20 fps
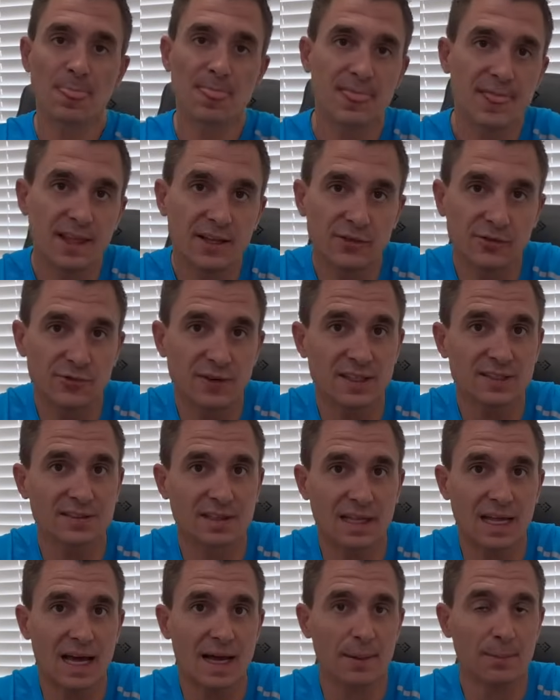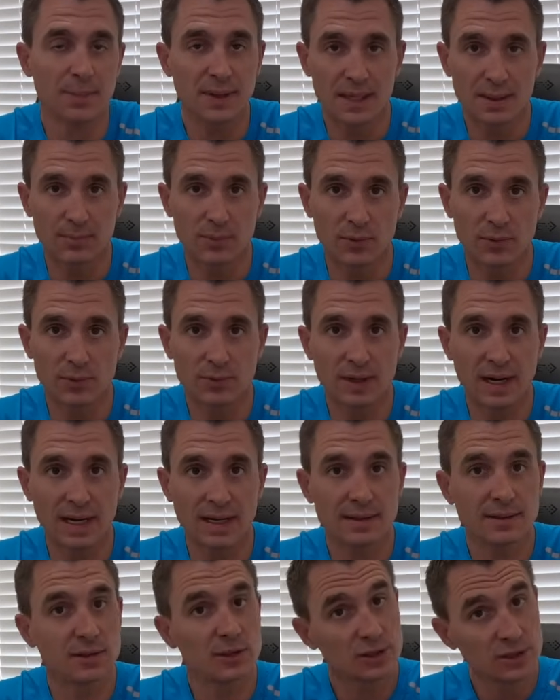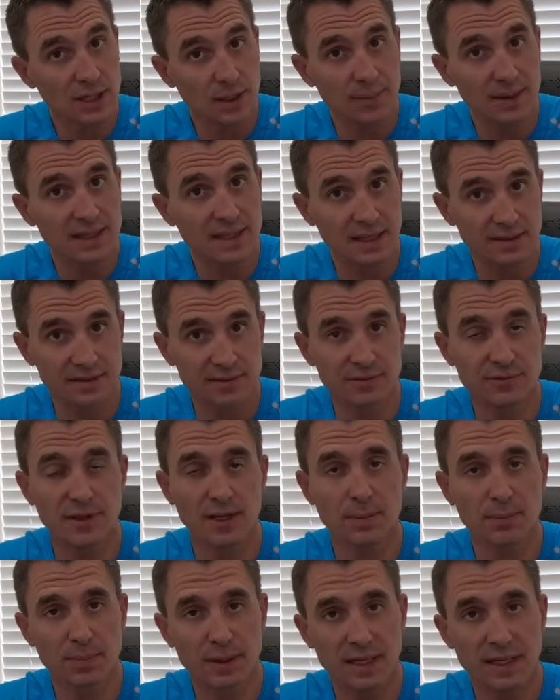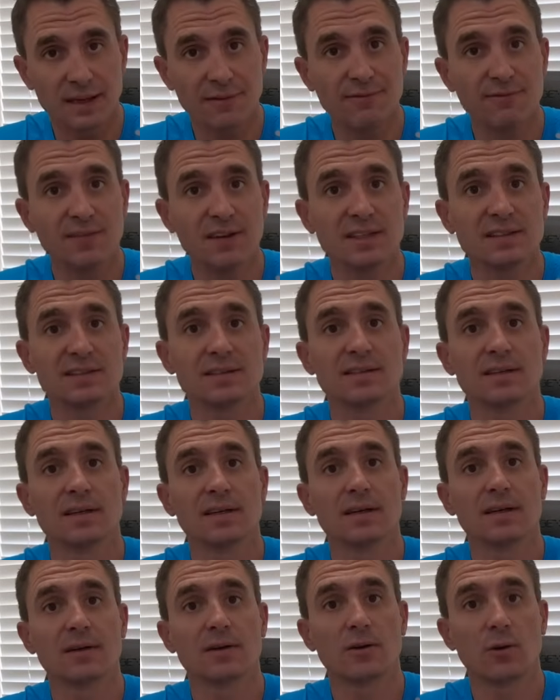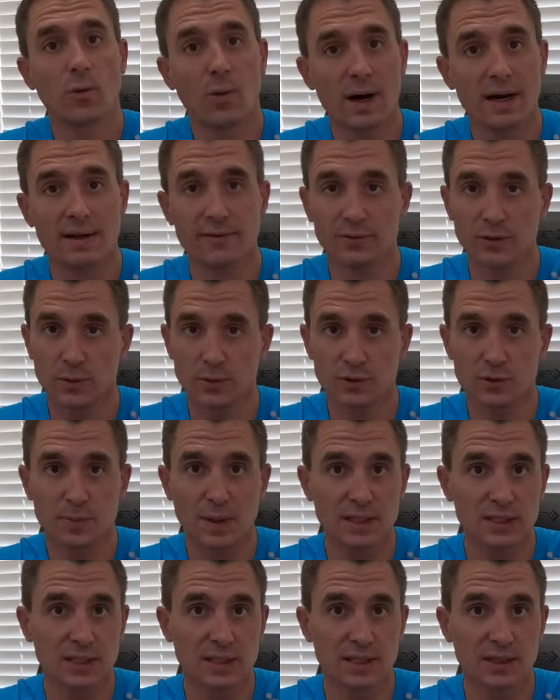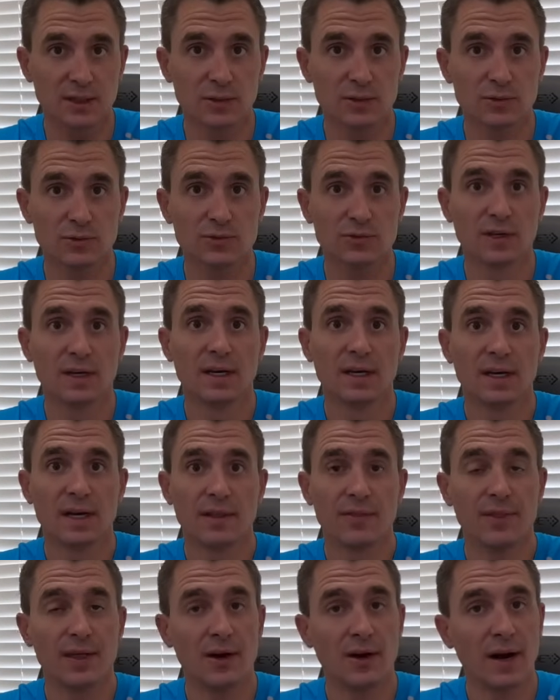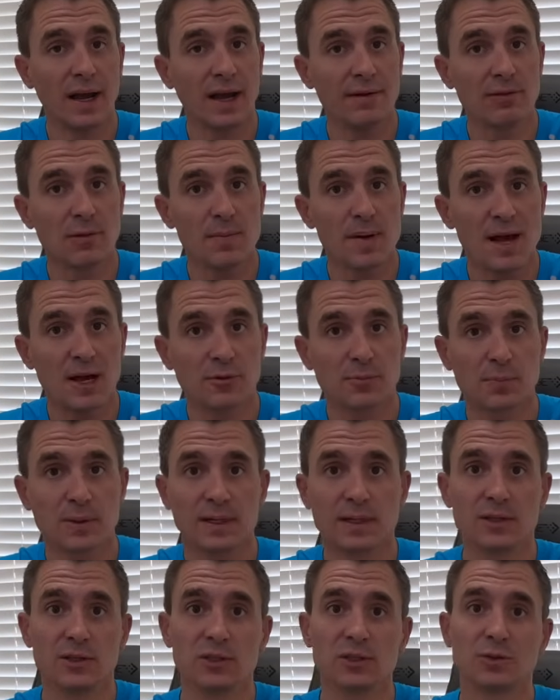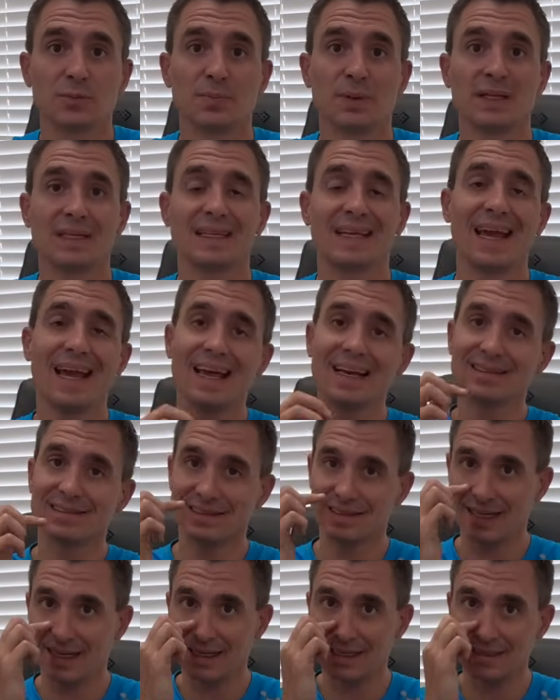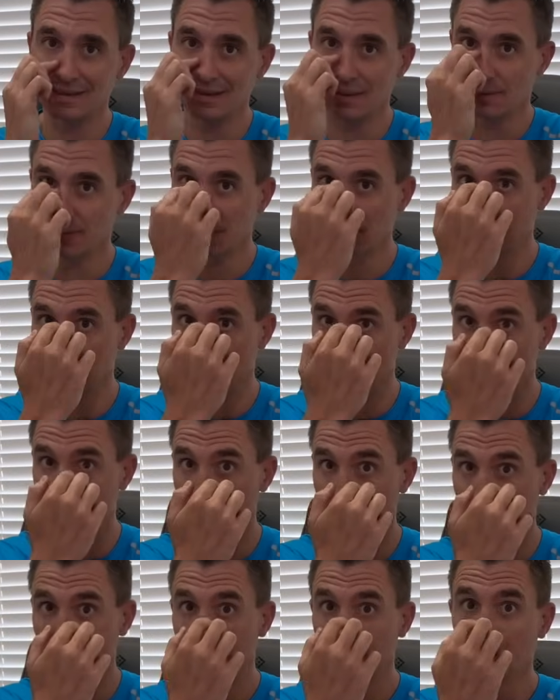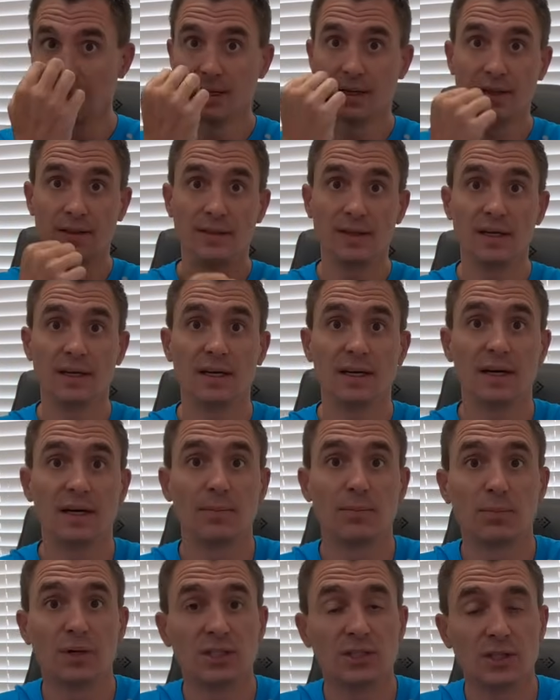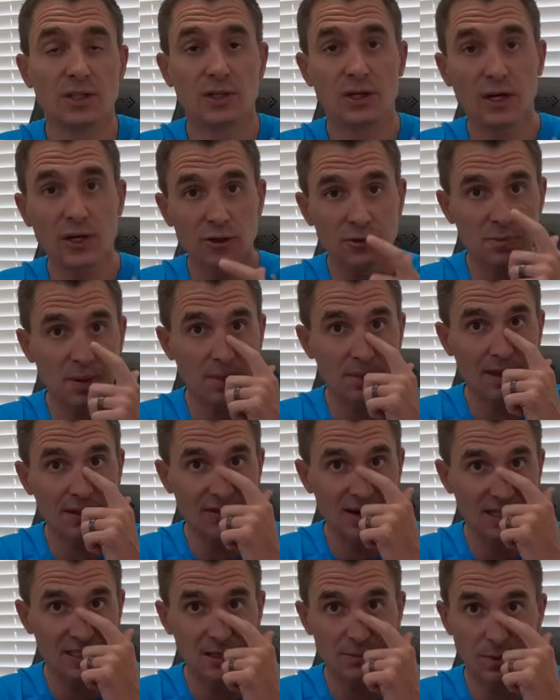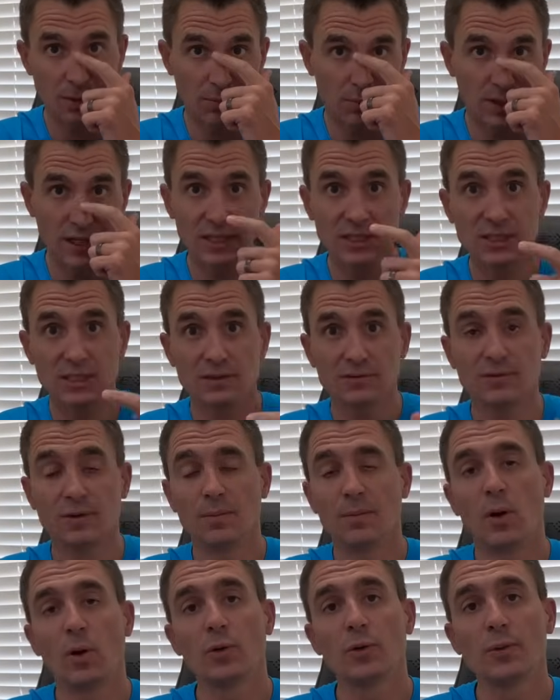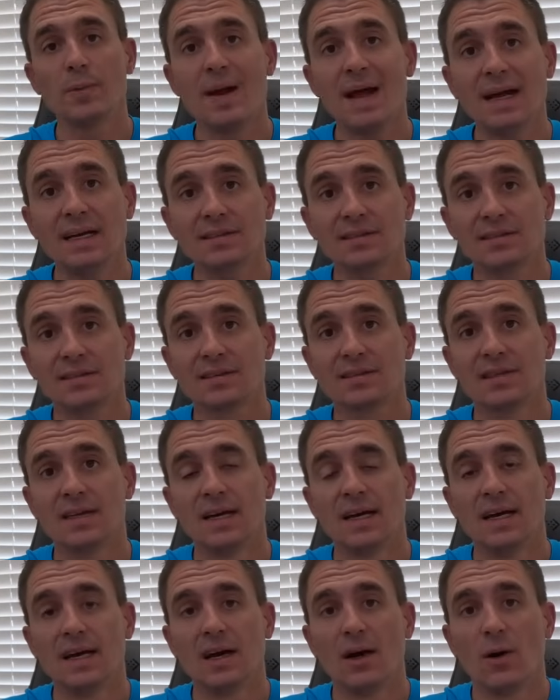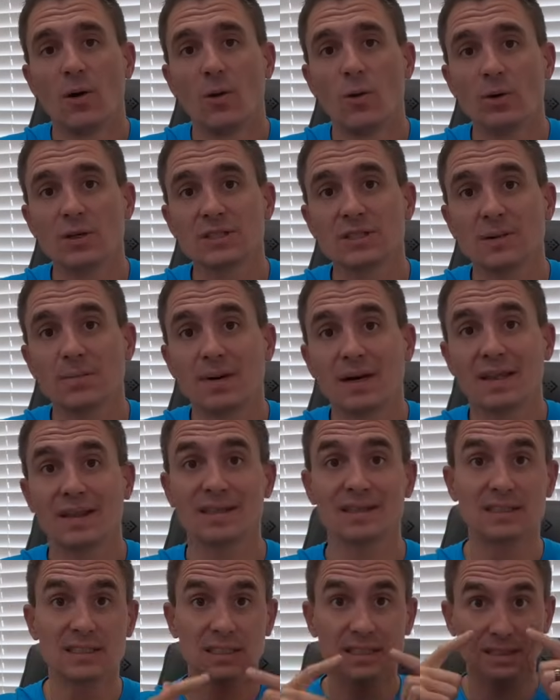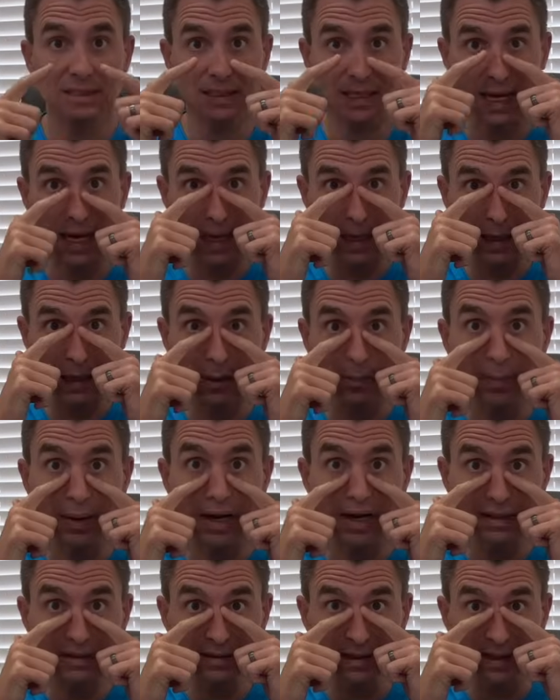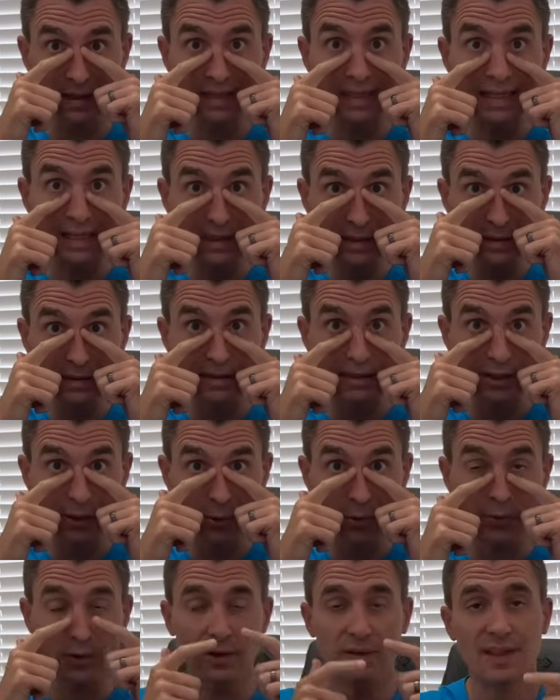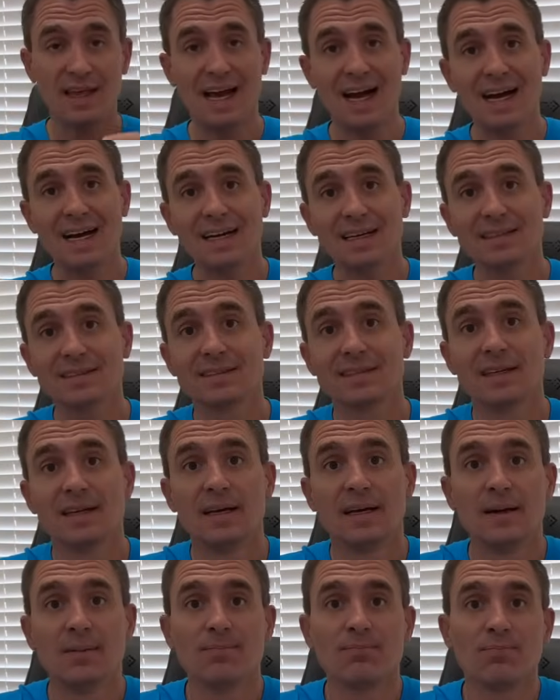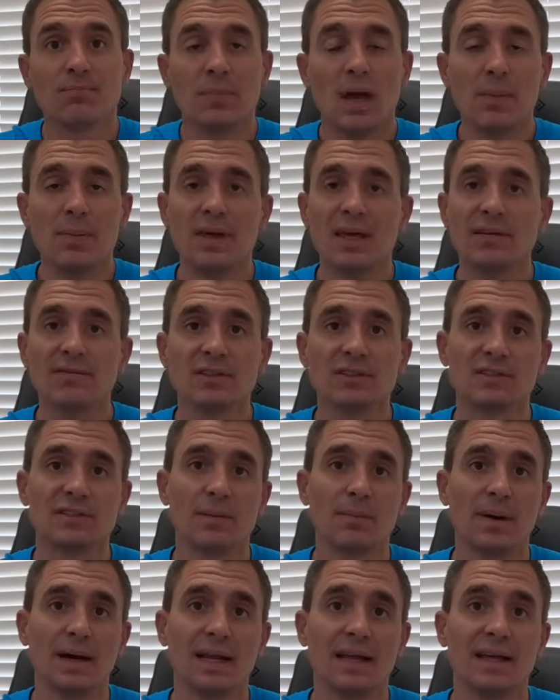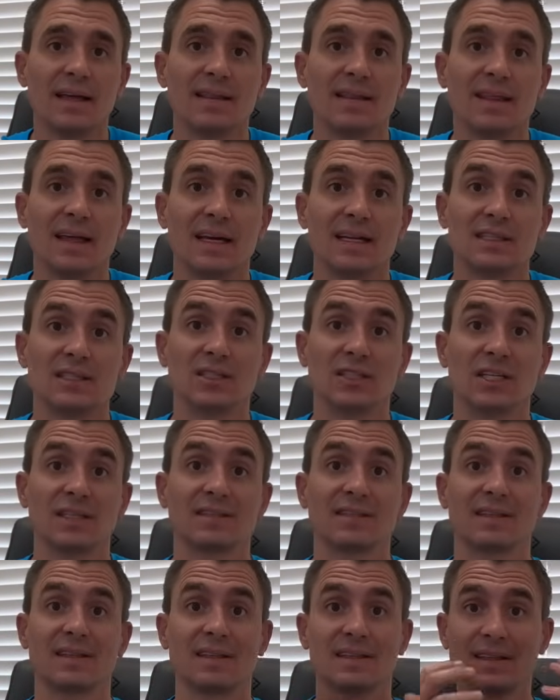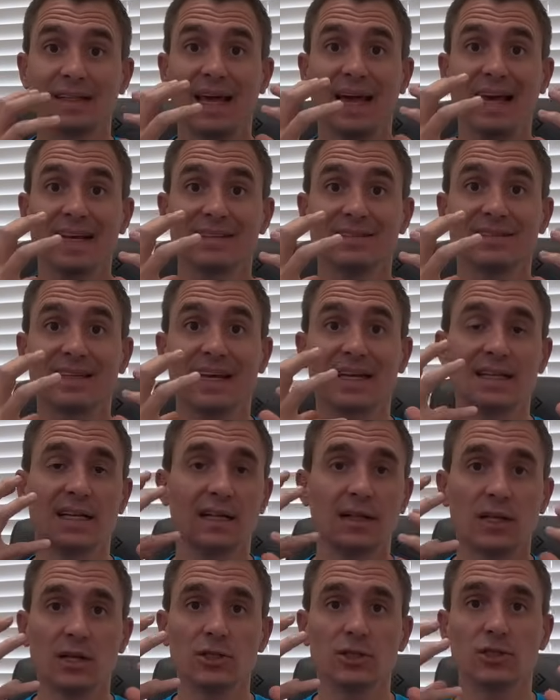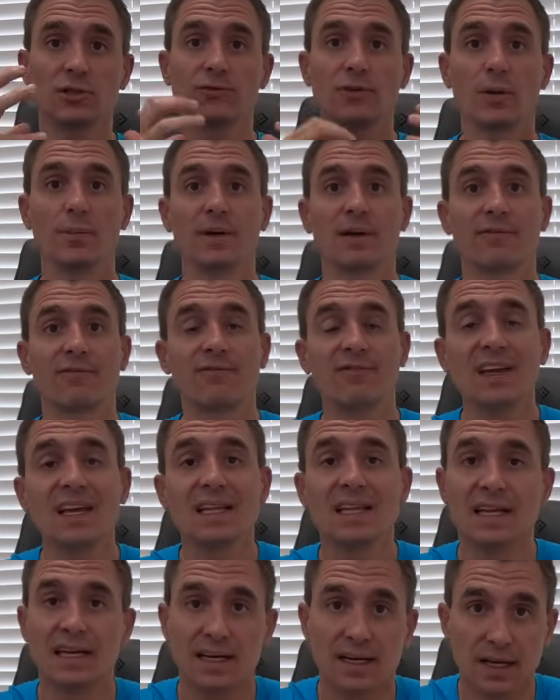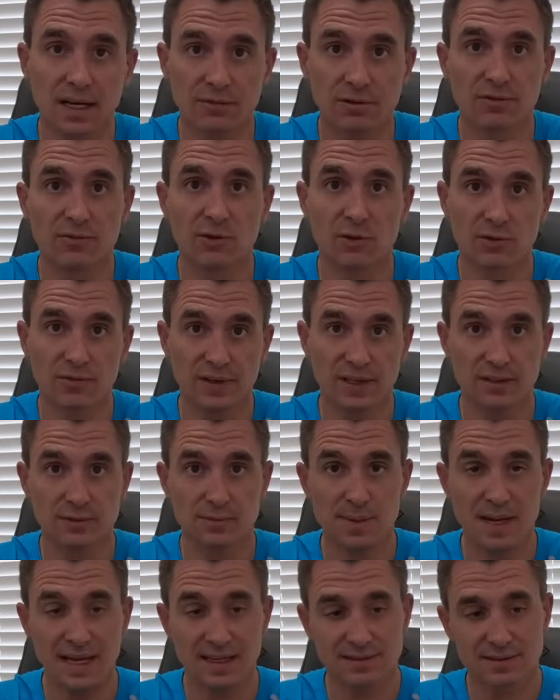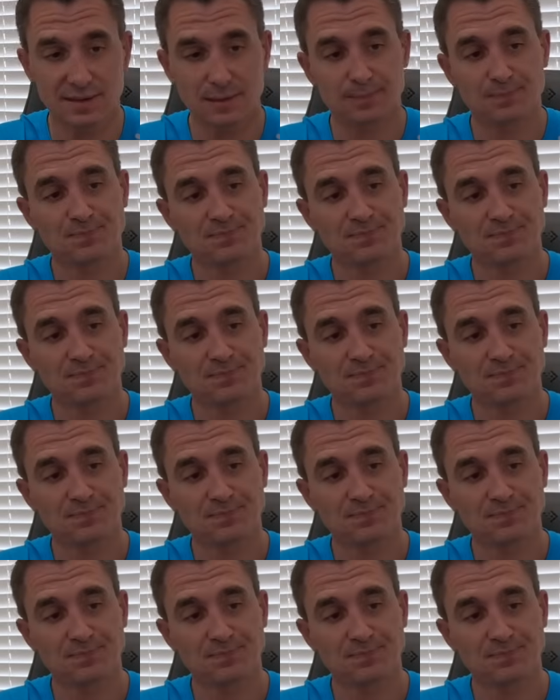This fits a lot of people, right? There's some it doesn't fit, but it fits quite a few, especially those that are heavy mouth breathers, but can't stand something touching the bridge of their nose. Maybe they've had some abrasion from older masks, or somebody that just can't get past the leaks in the corner of the eyes. Maybe even somebody that just can't stand the claustrophobic feeling of a full face mask.